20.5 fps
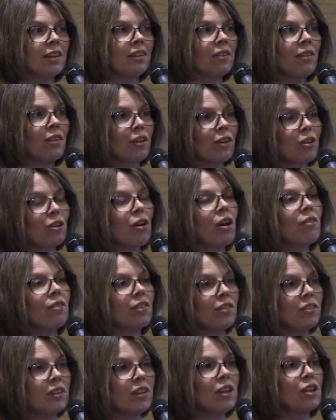they're
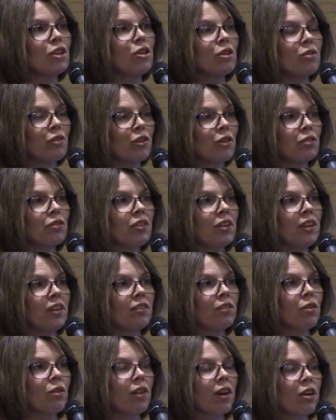obviously a university,
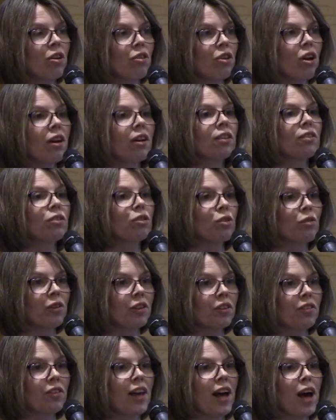so they are not a
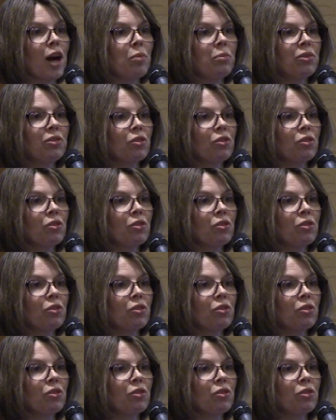service lab,